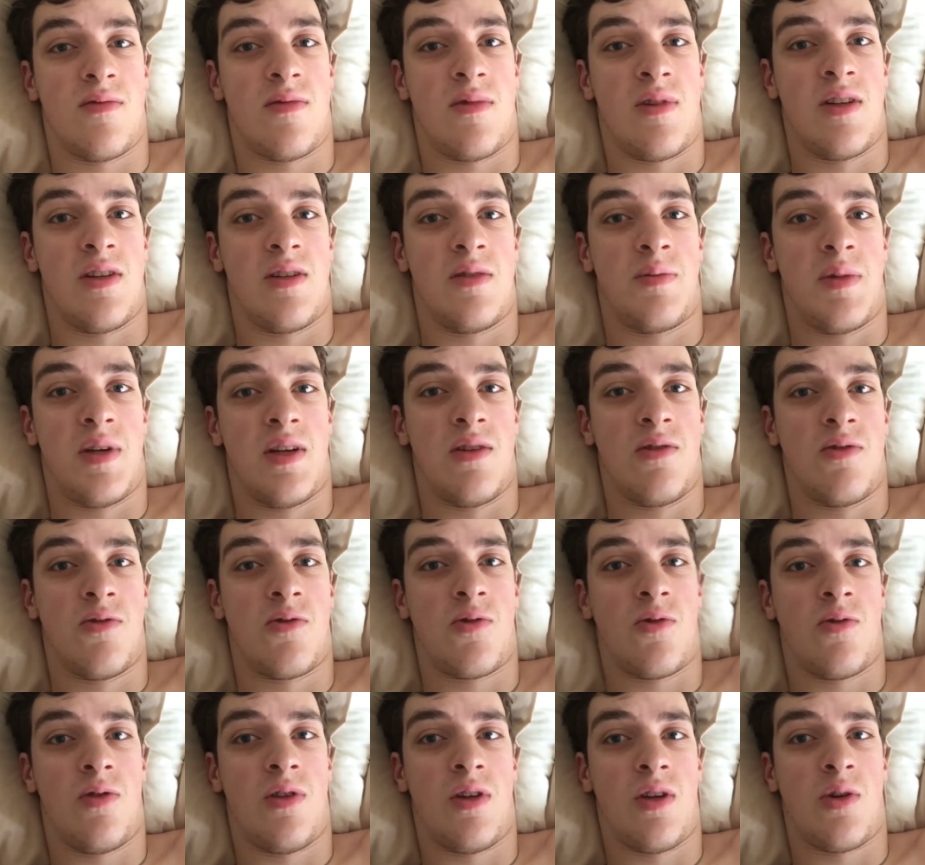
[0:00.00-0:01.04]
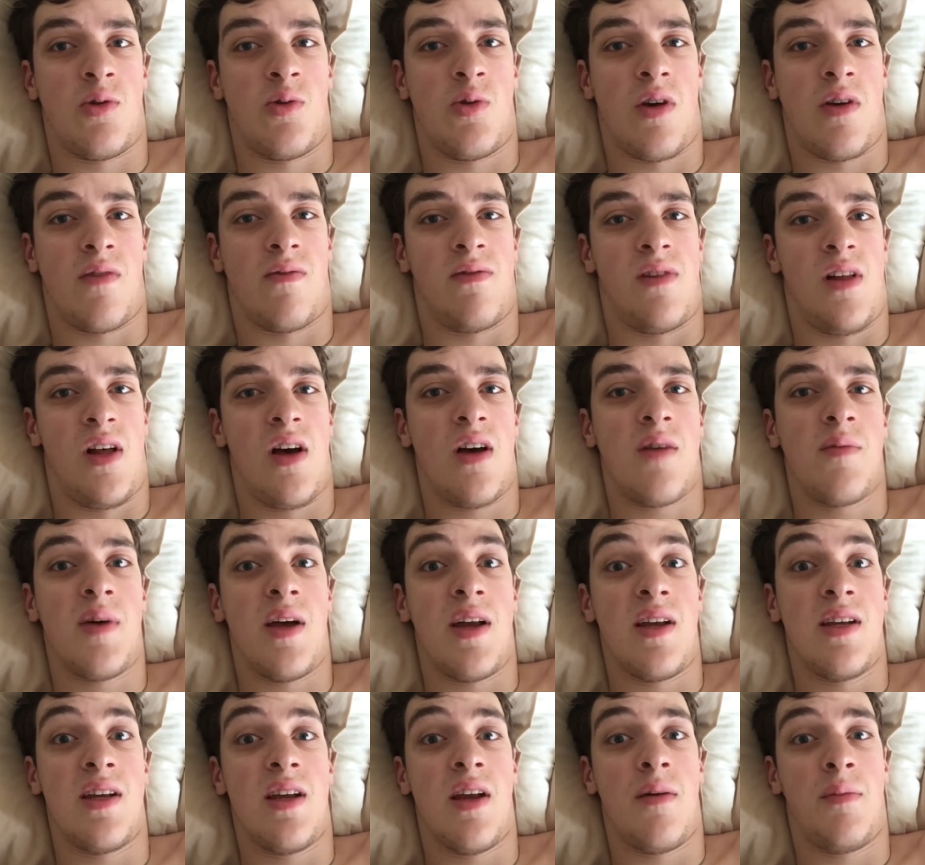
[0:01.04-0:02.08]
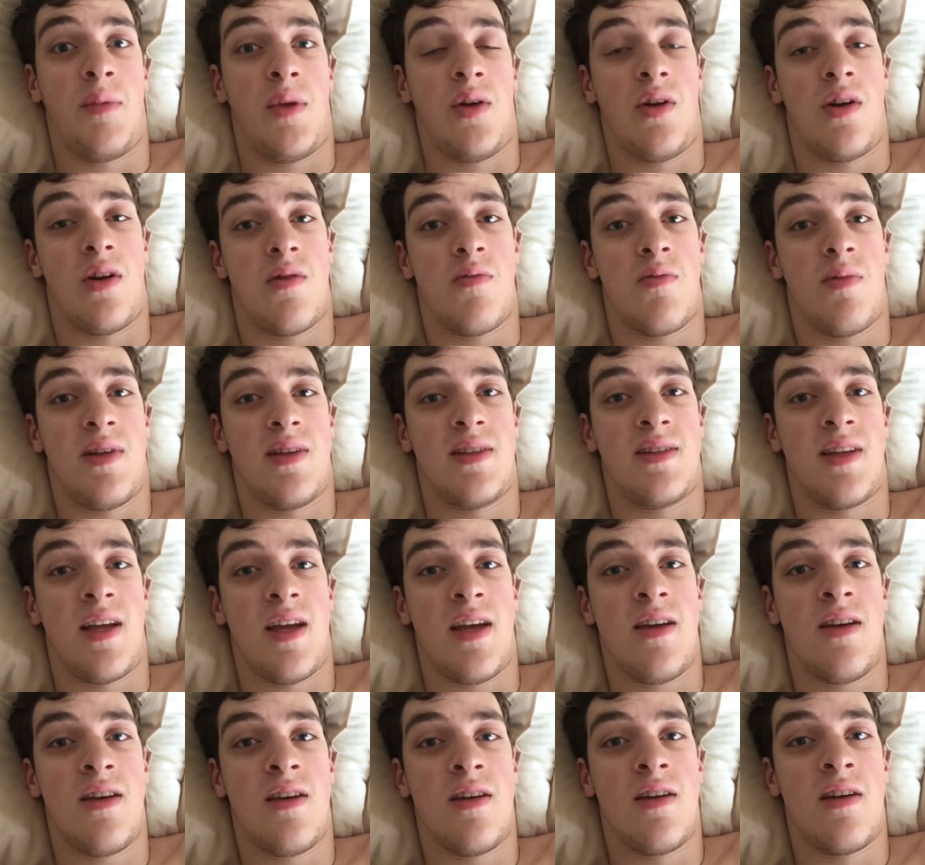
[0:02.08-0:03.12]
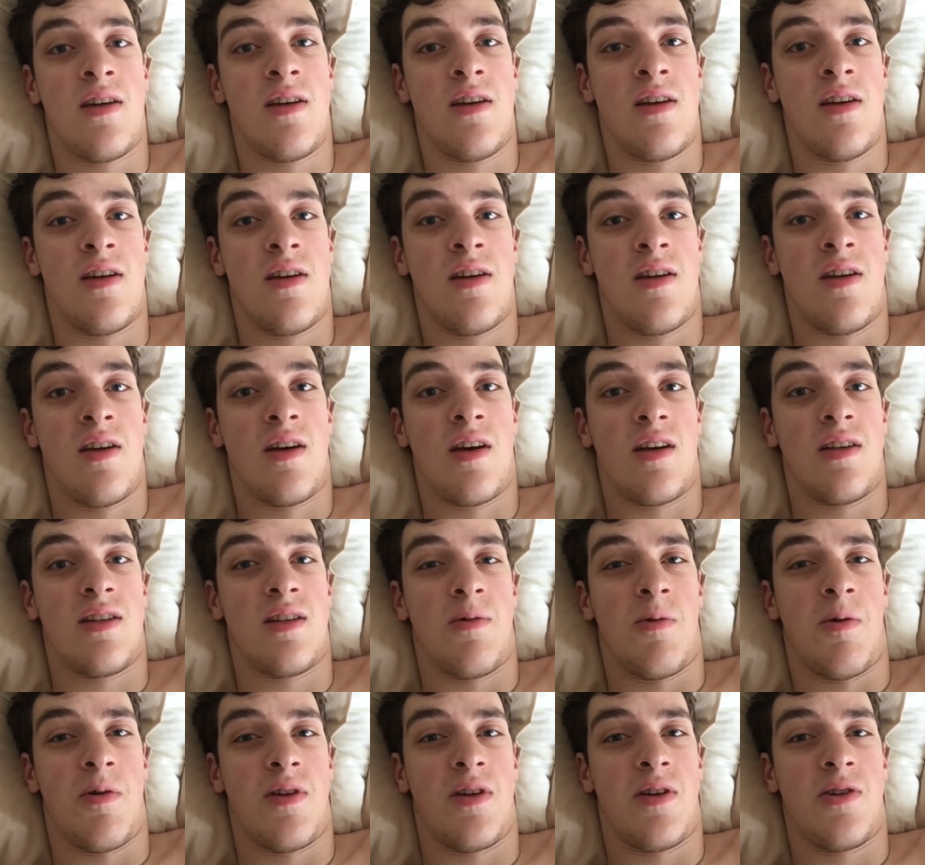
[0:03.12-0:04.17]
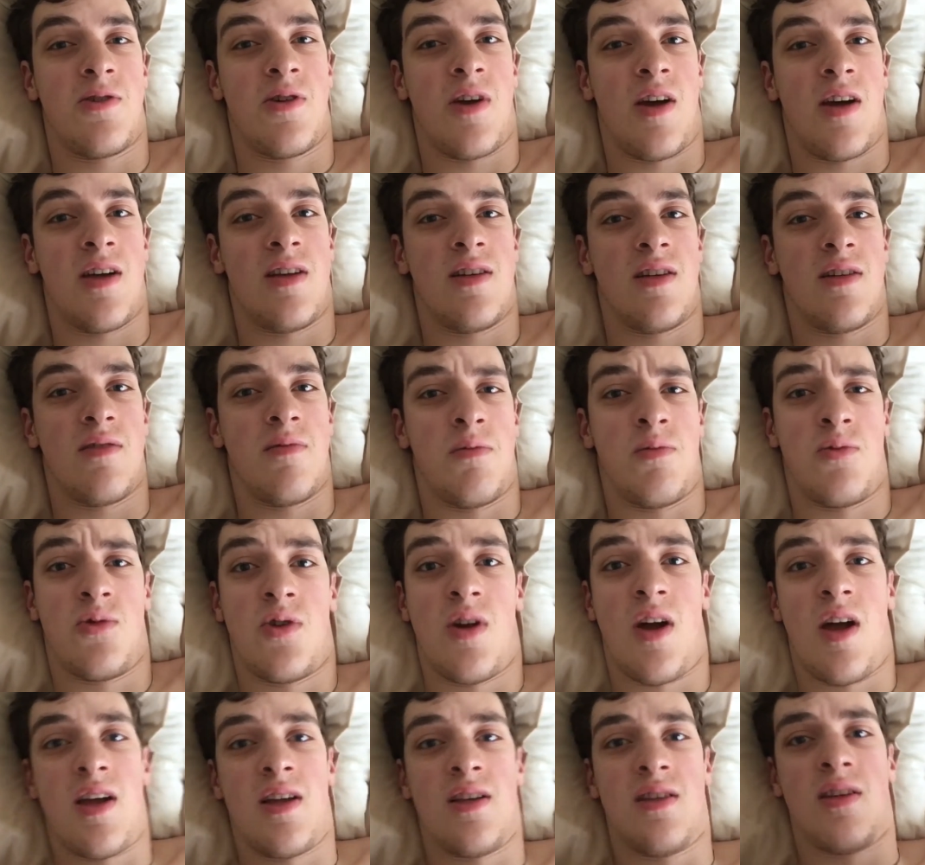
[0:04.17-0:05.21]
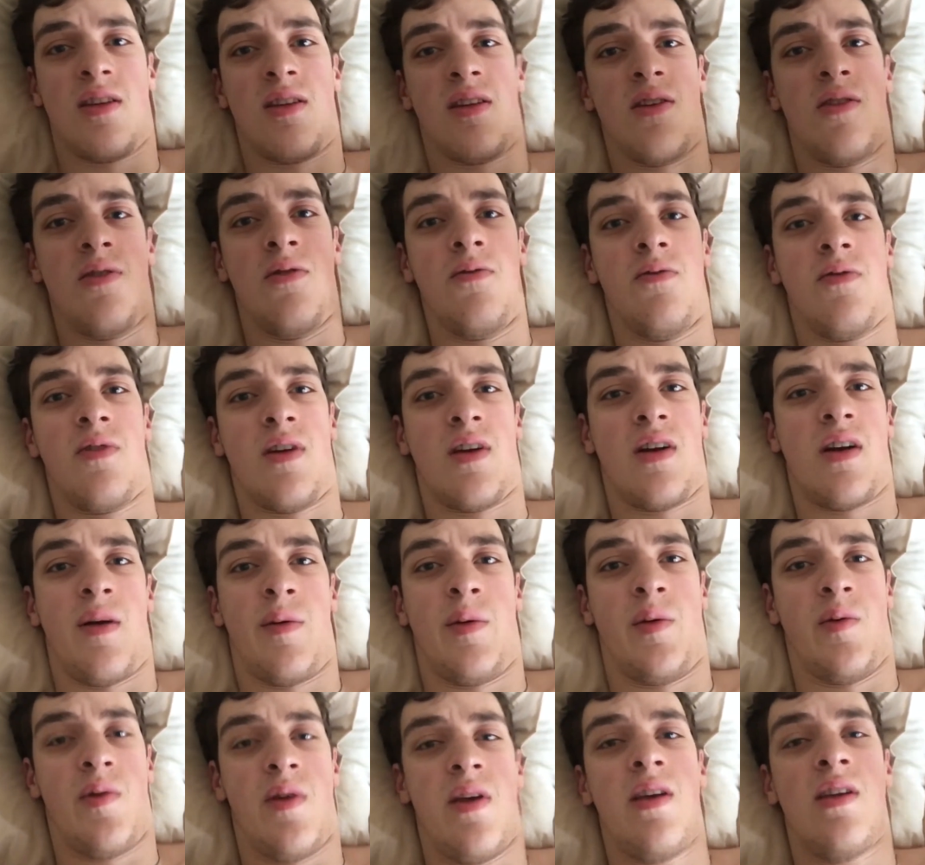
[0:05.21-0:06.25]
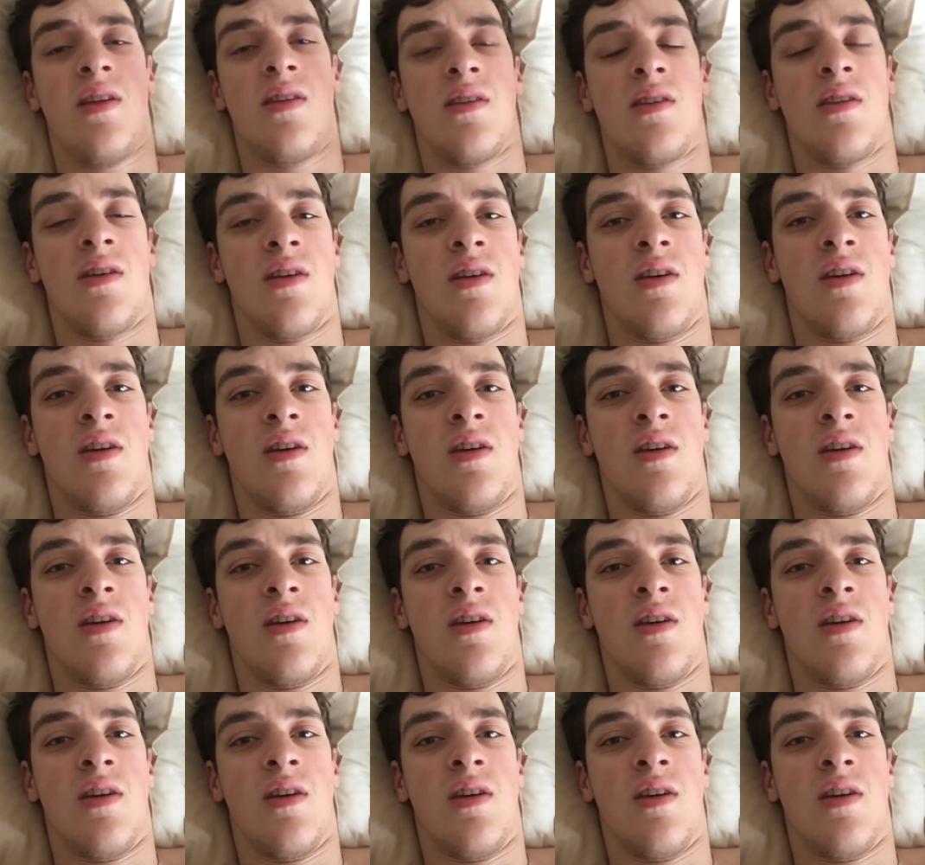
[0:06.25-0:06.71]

Well, it's been a really quick vlog, but I did upload on Wednesday because I wanted to try and trying something new for a couple weeks.